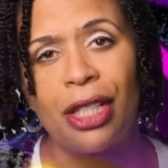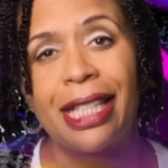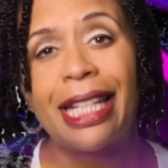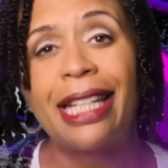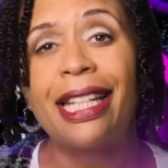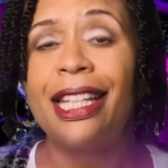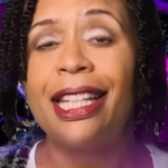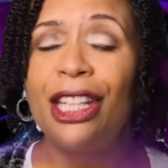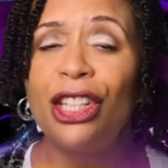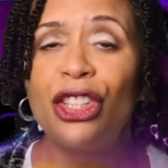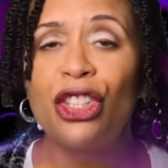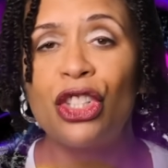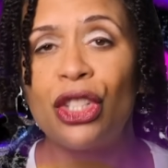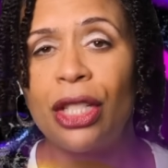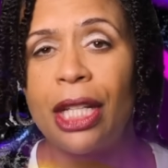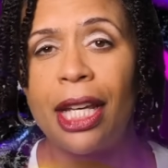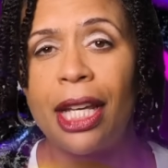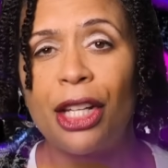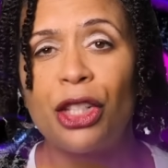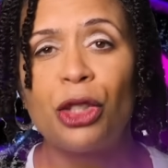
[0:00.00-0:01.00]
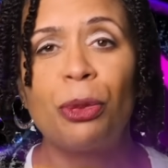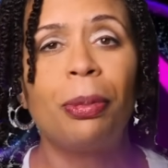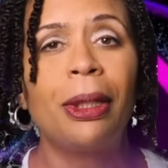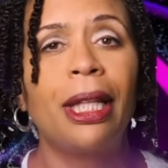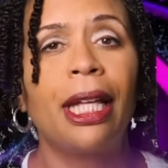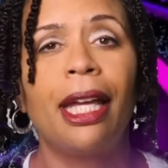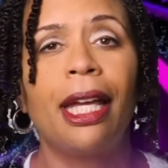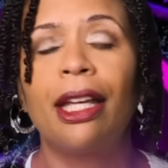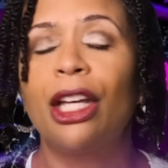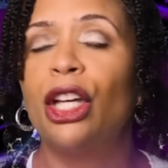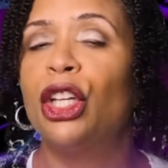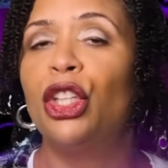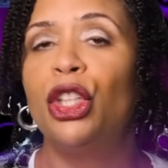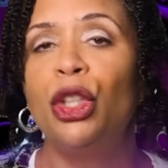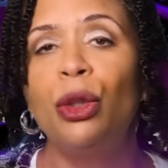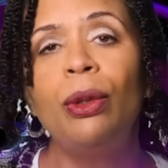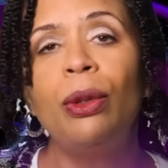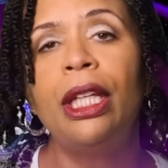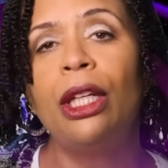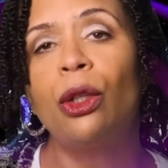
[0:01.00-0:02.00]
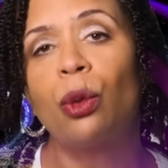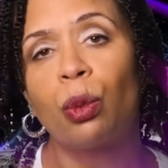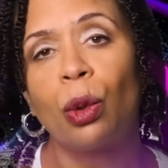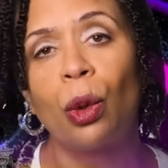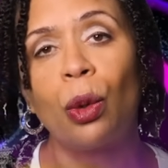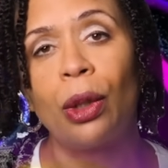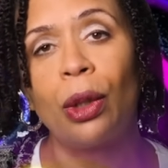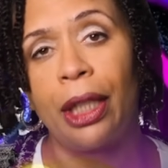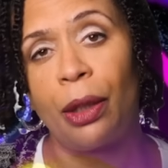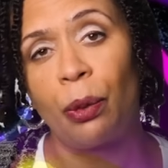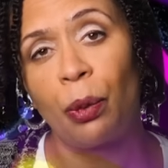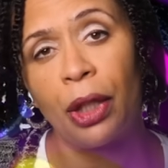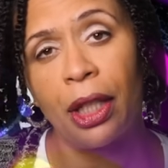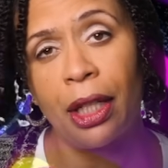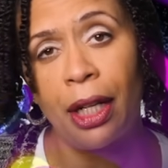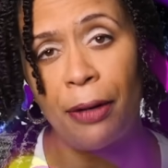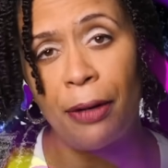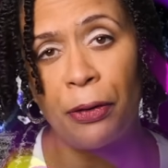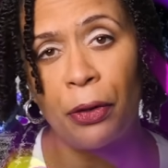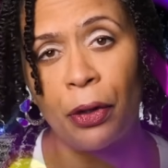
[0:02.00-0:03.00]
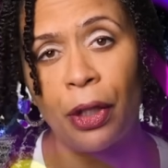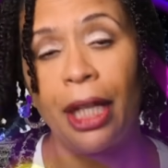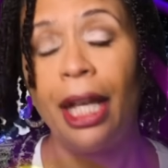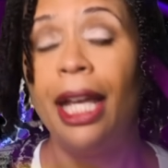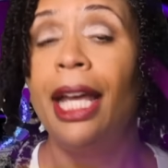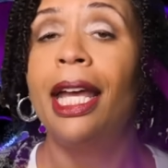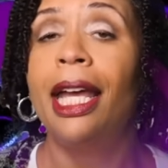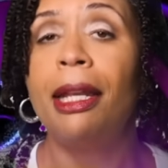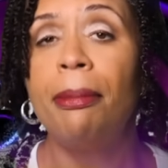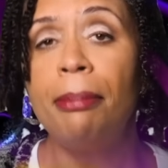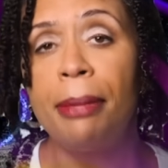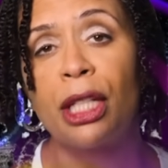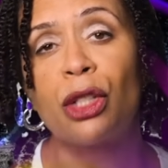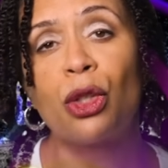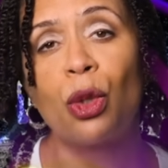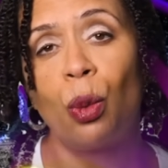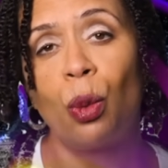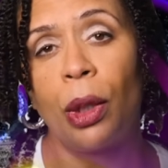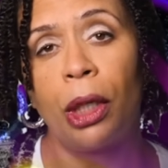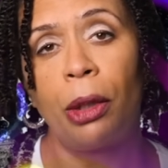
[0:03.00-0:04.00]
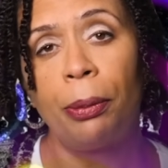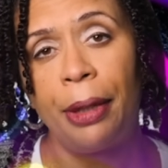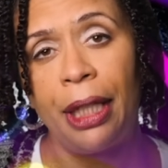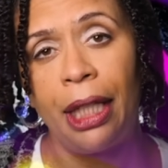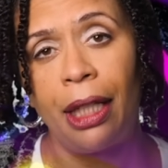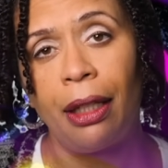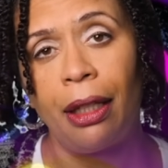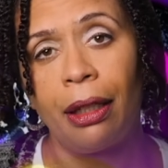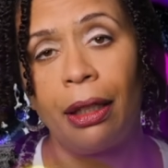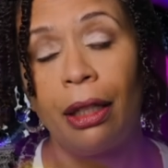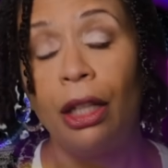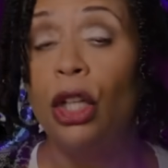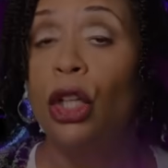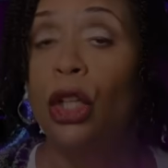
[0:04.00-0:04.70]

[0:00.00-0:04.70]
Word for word: and each stage playing a unique role in recovery and mental well-being.